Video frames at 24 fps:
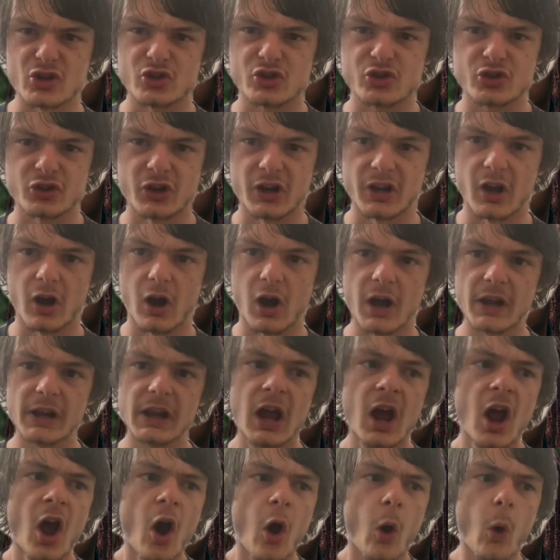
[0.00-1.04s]
shit
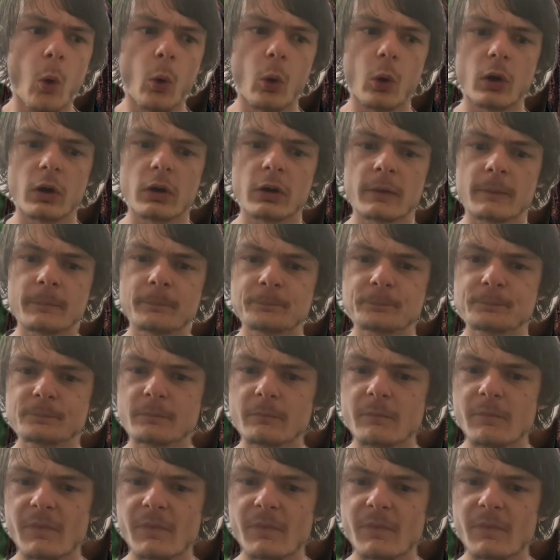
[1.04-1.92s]
on or